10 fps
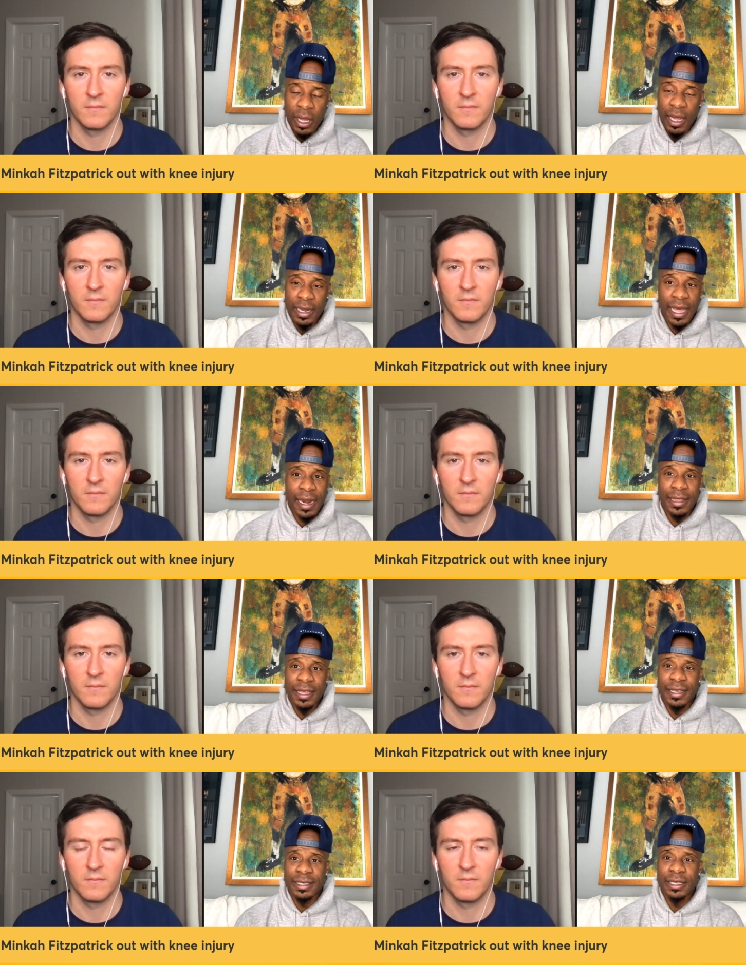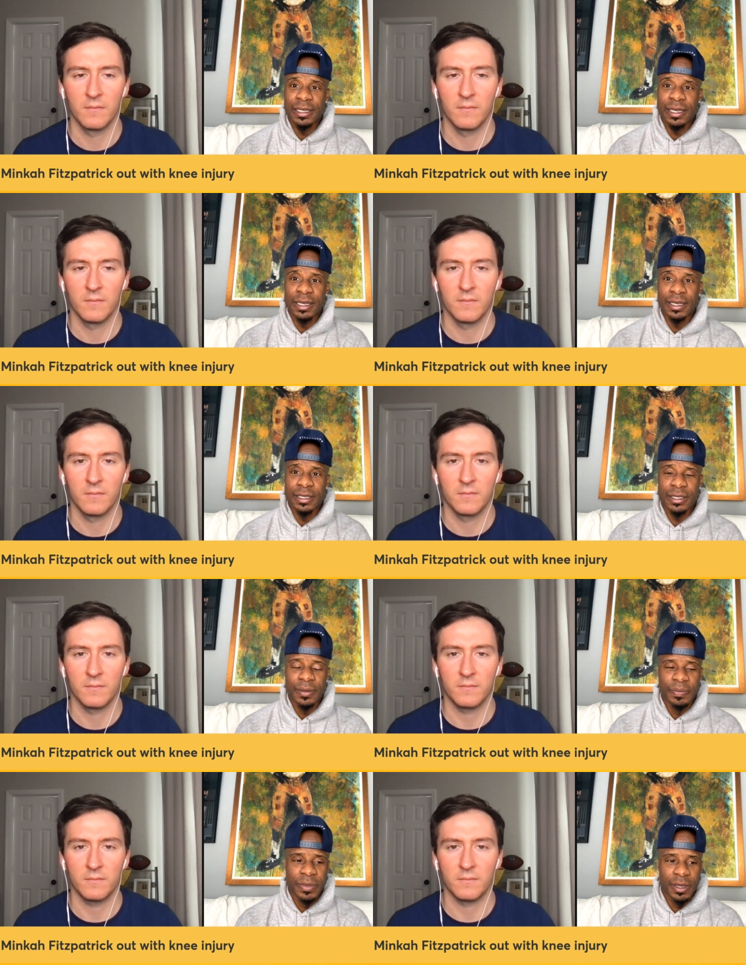Speaker 1: a lot of things he
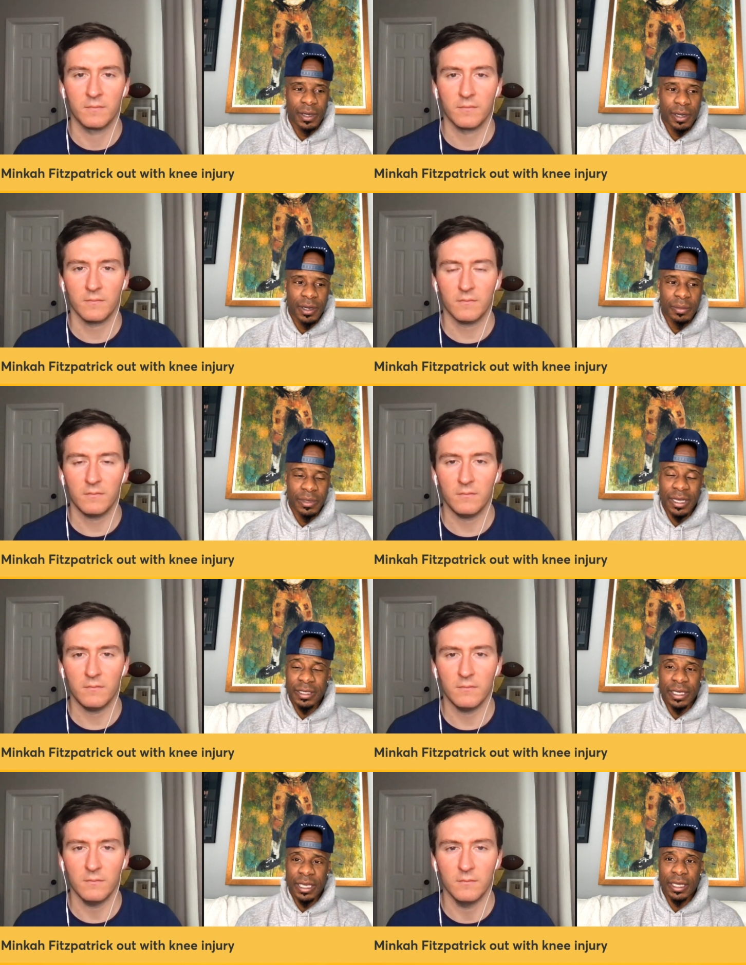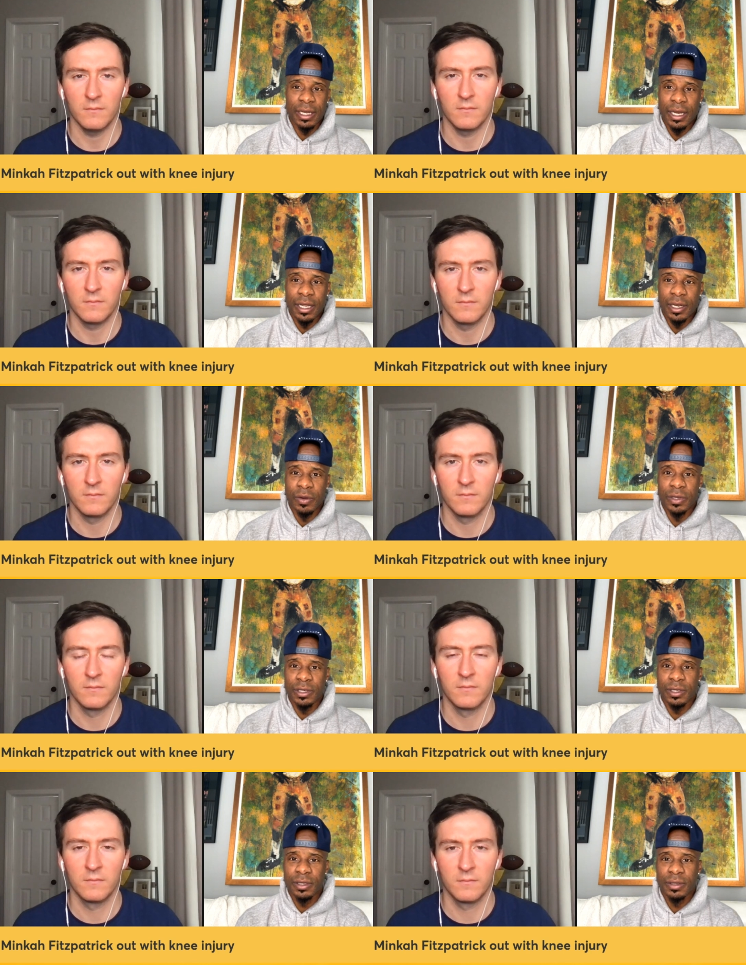does um, doesn't get
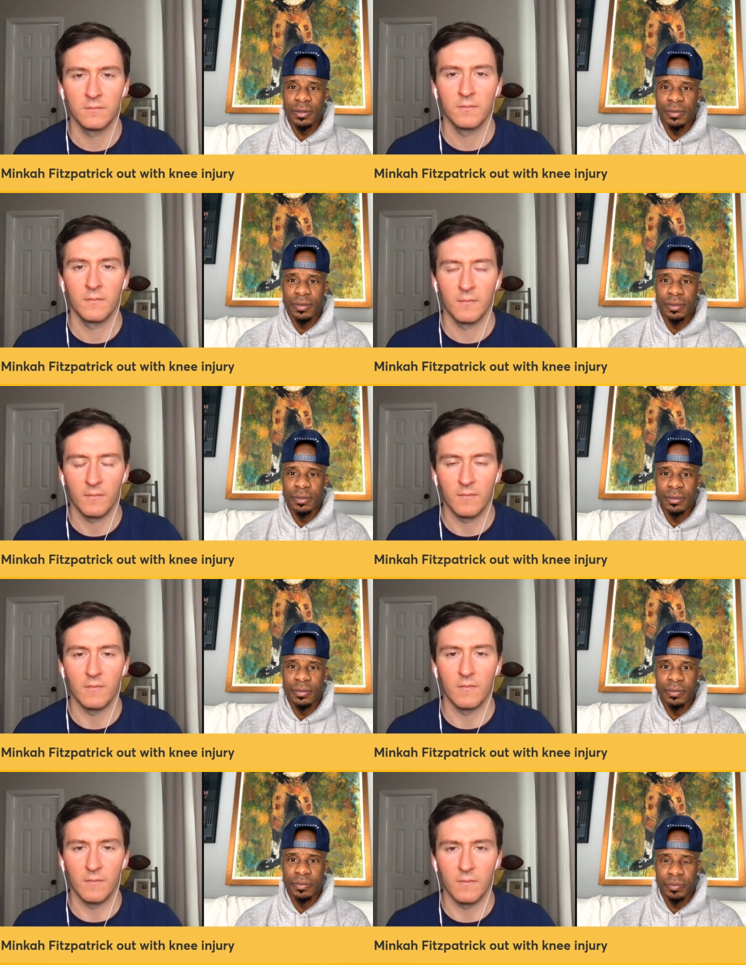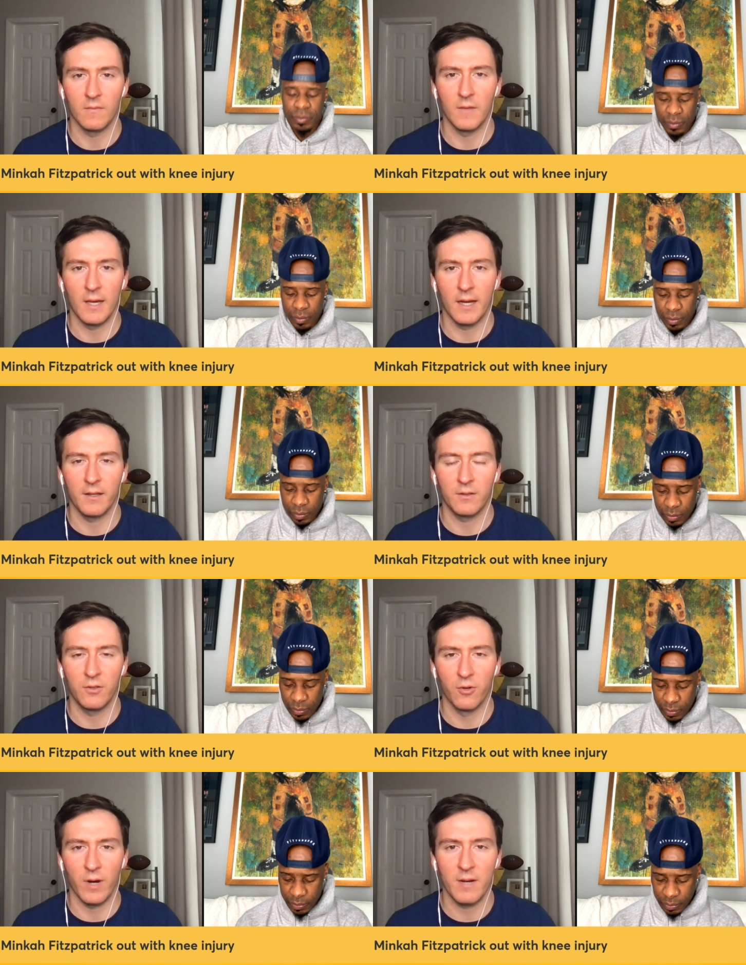unnoticed. Yeah,
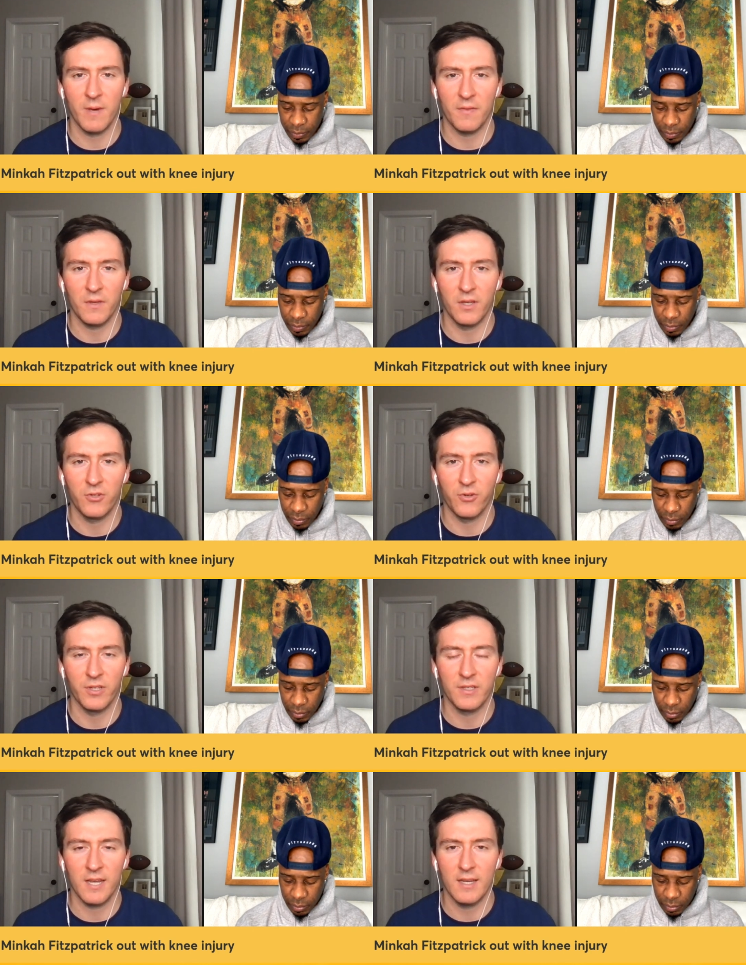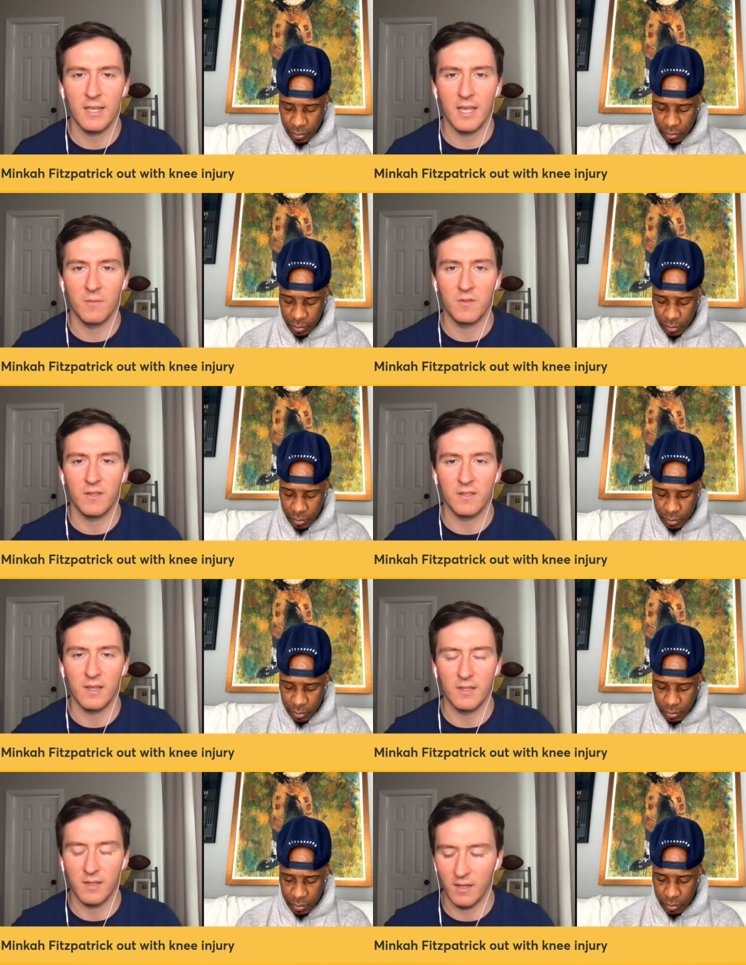
Speaker 2: you're right about the injuries. 10 games this
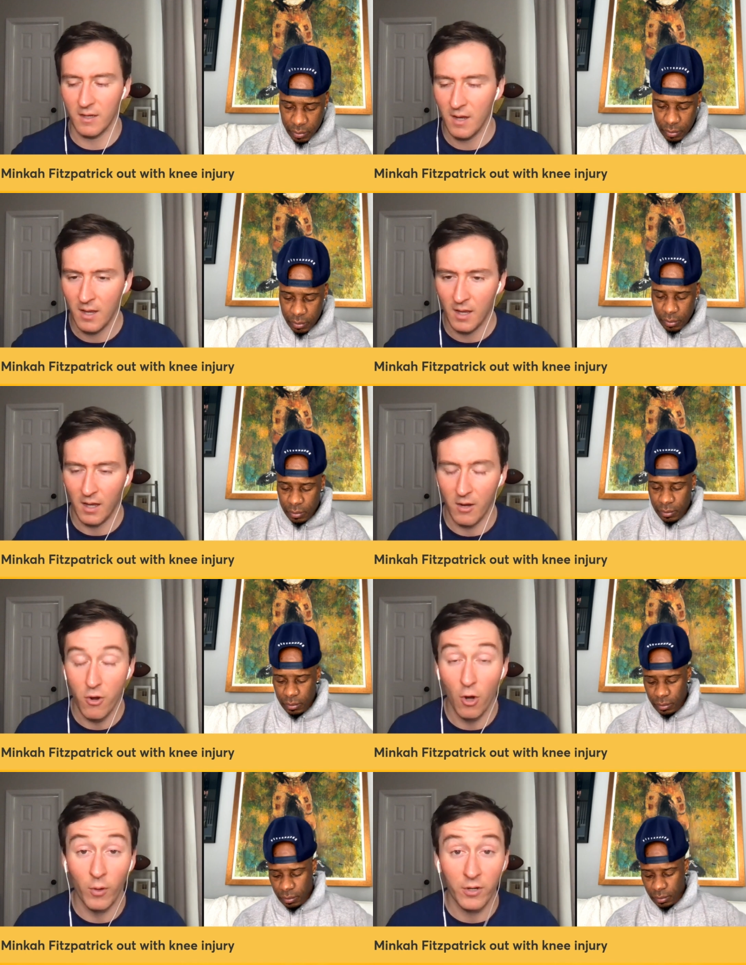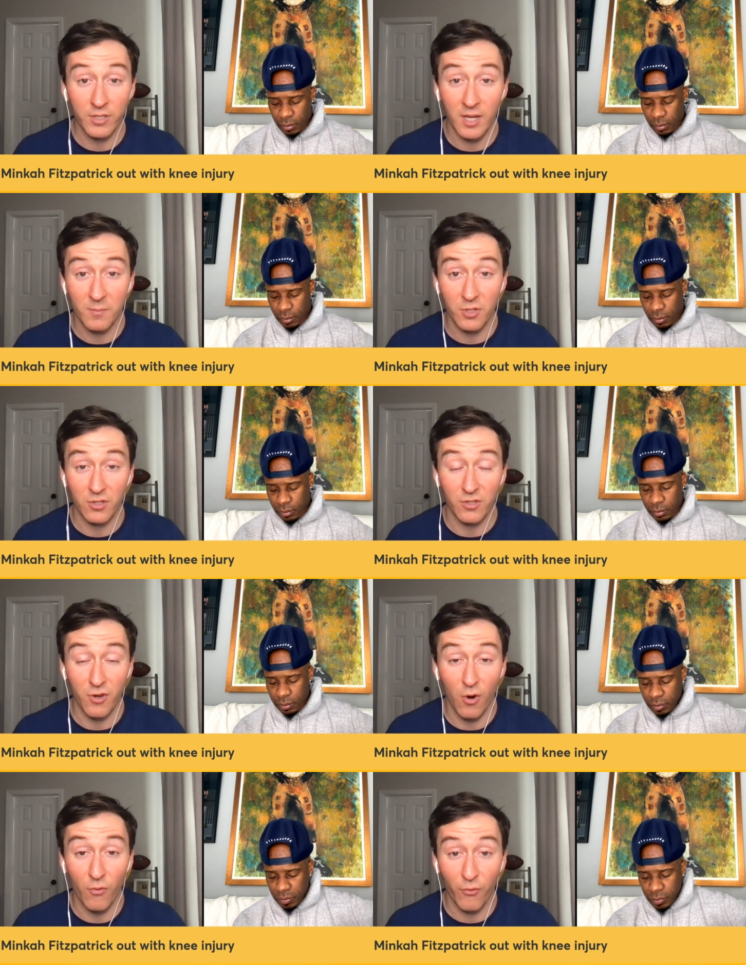season, uh, no interceptions,
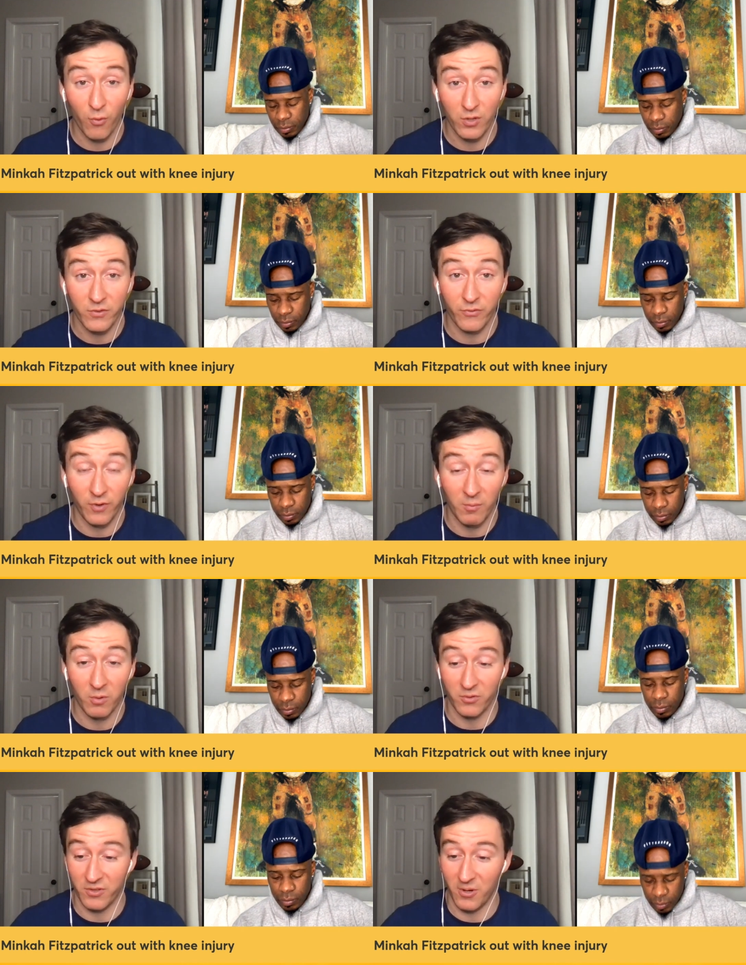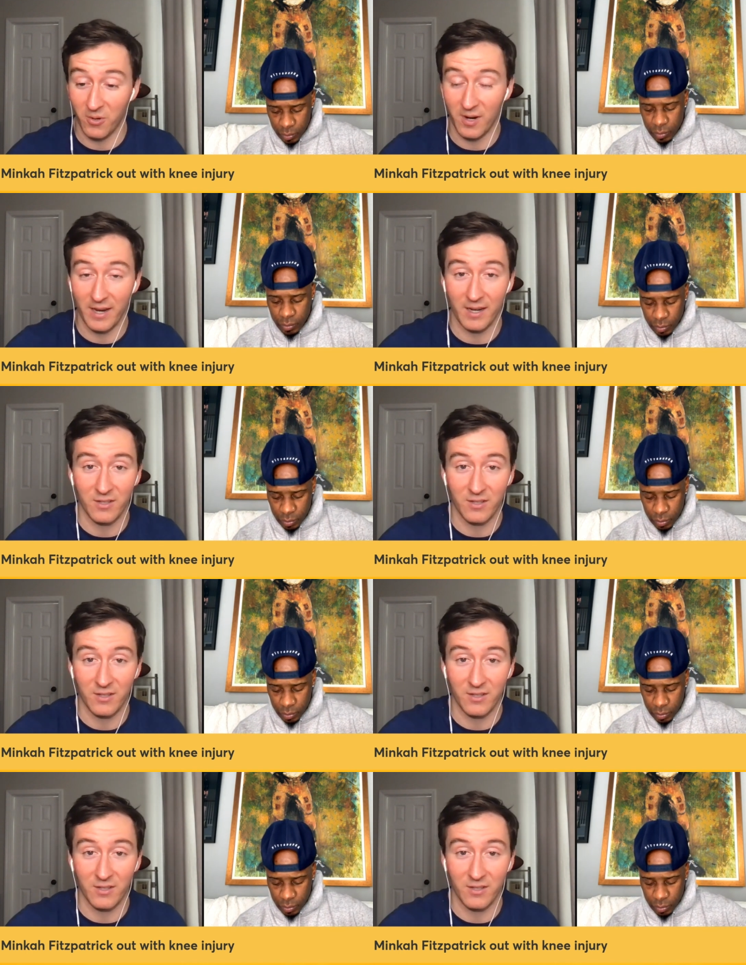no forced fumbles, though, Ike,